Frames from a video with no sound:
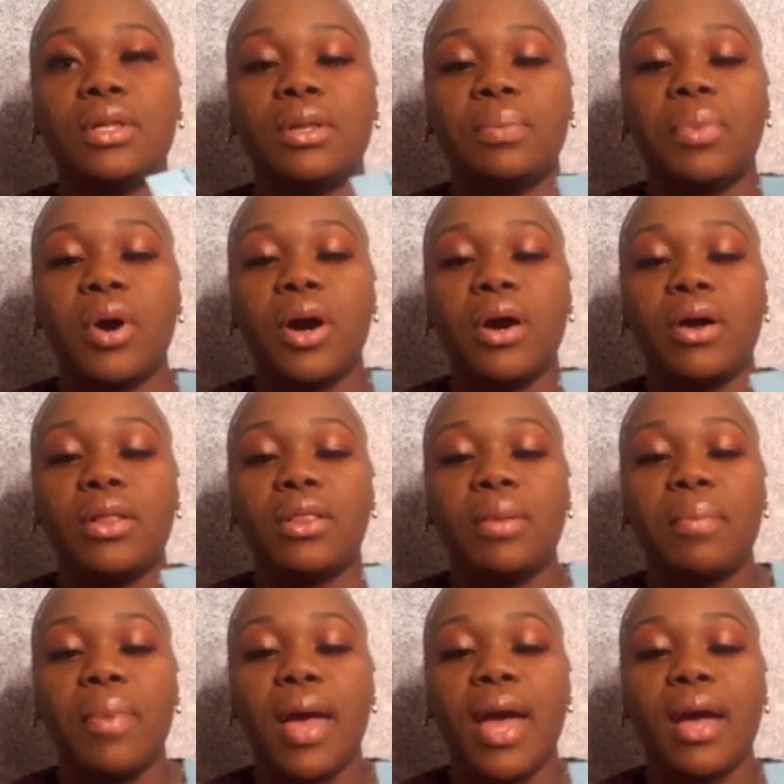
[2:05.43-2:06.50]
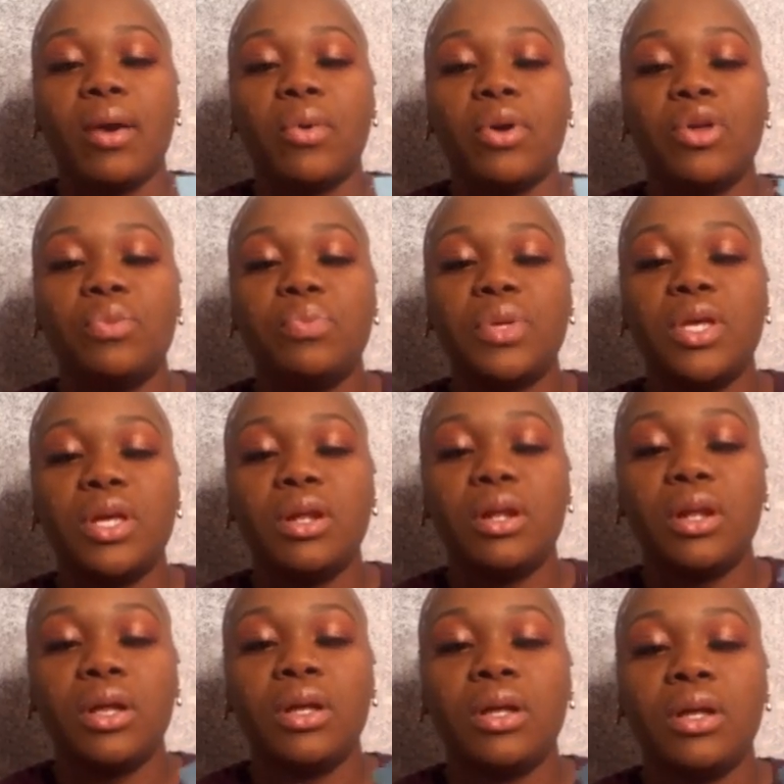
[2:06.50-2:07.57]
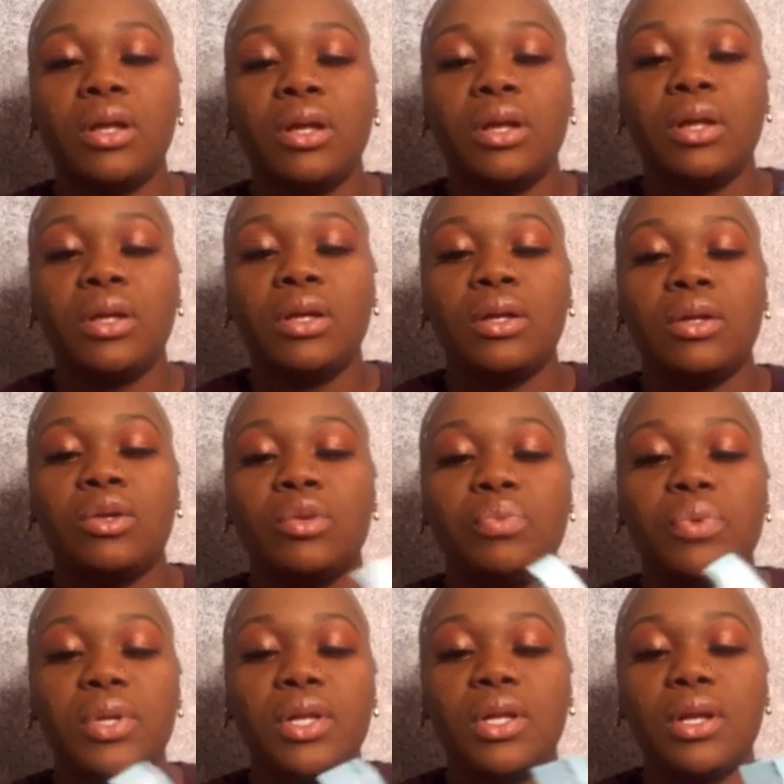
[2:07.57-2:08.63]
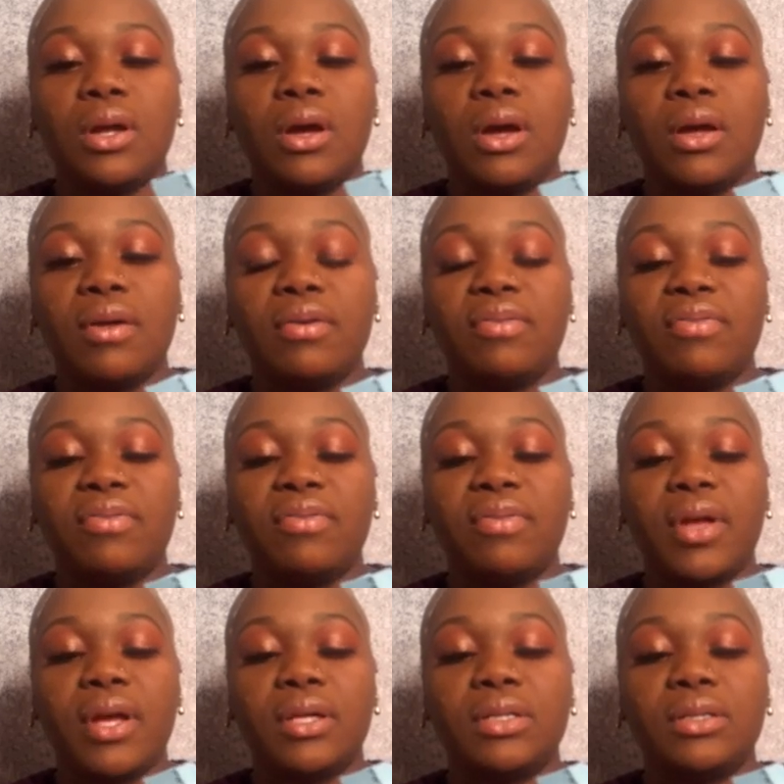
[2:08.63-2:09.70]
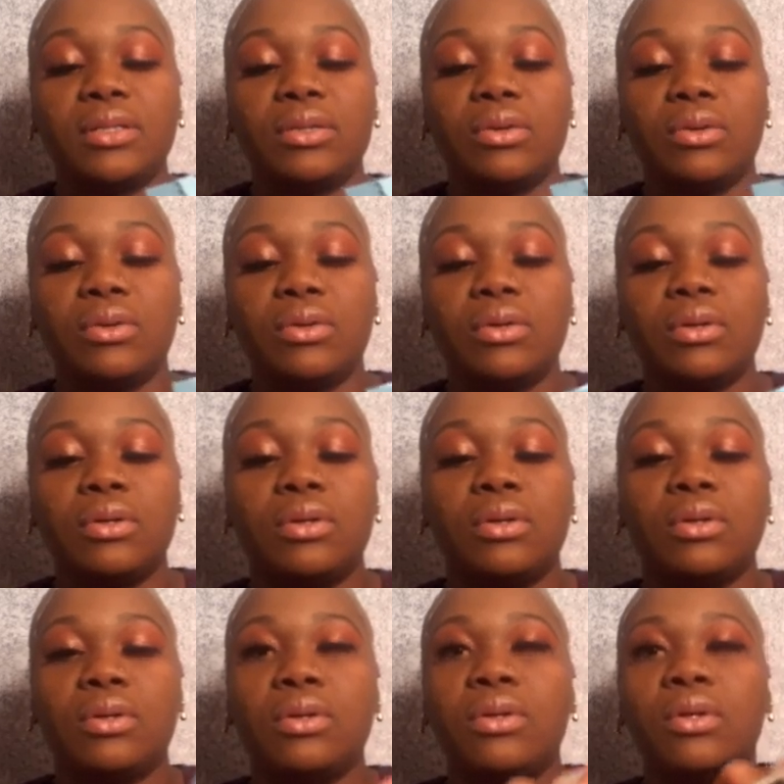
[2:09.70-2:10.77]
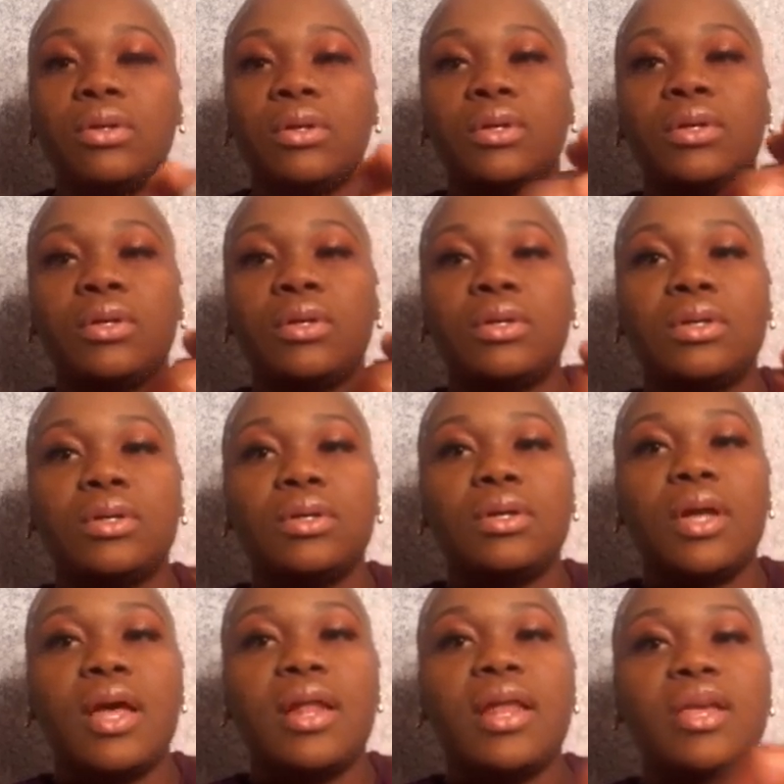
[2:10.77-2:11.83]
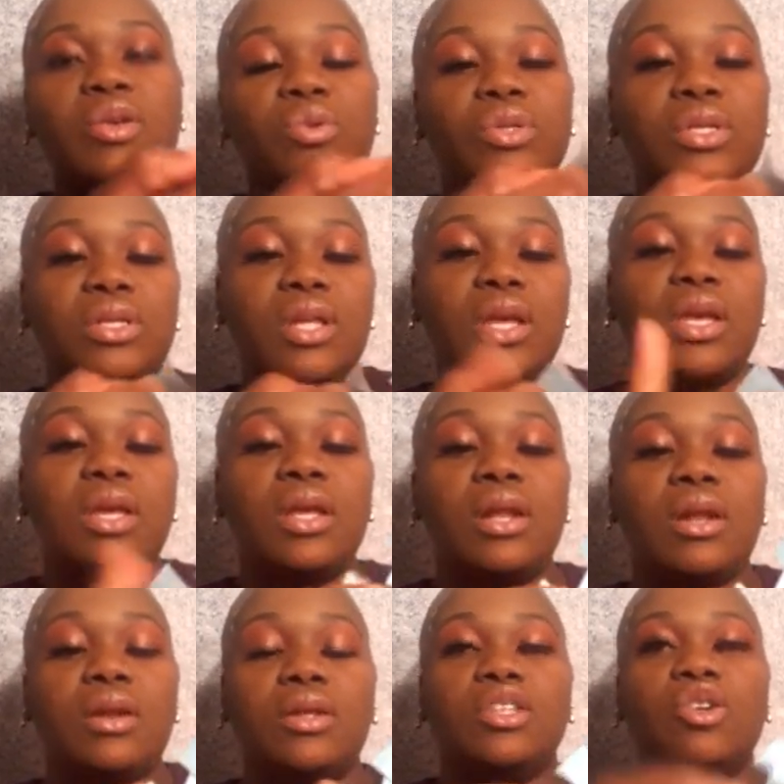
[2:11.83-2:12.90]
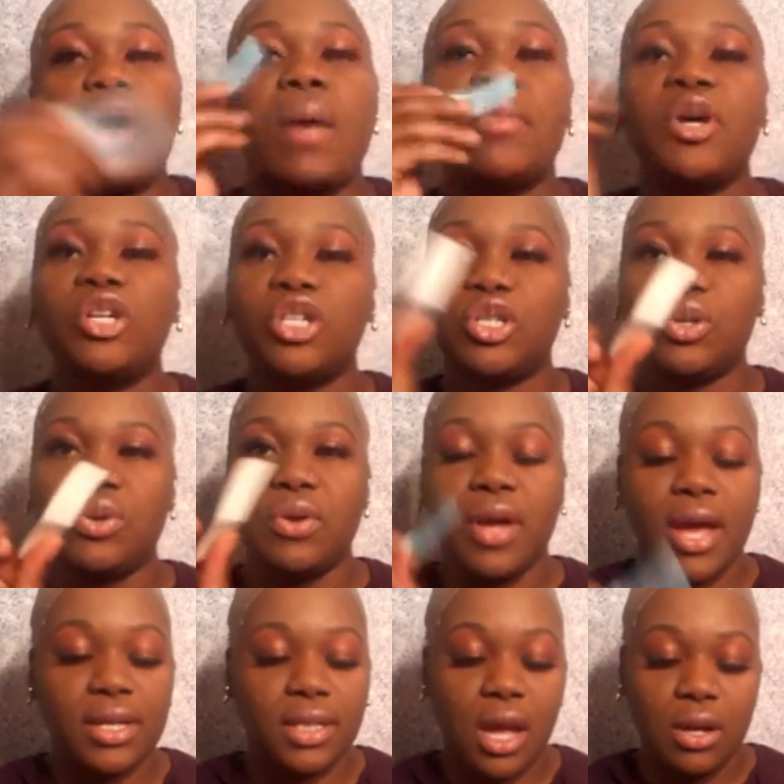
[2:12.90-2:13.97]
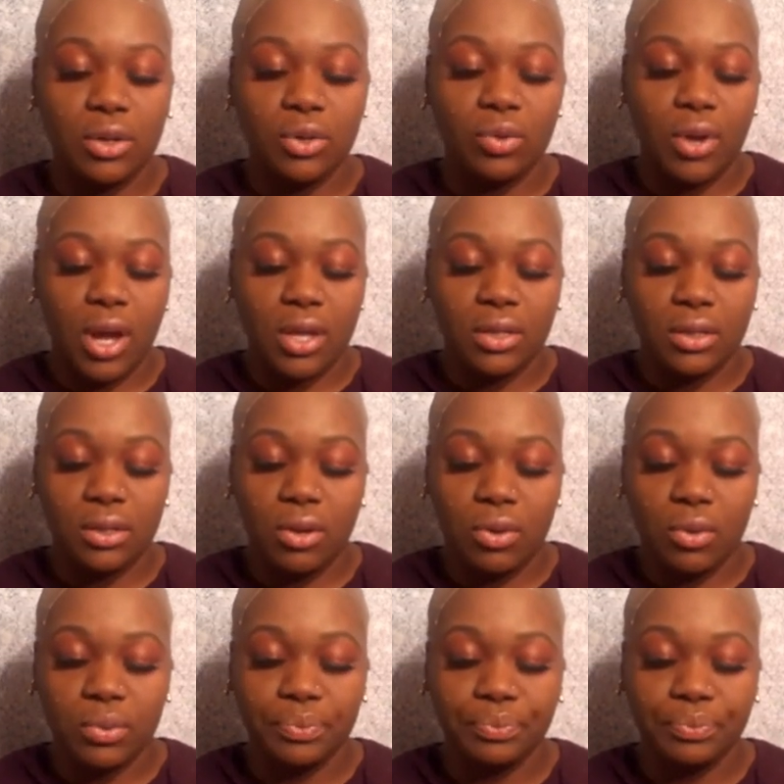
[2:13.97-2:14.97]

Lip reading: the part on the back where you peel it off like so, and then you stick it. So I'm going to show you guys how to do that. So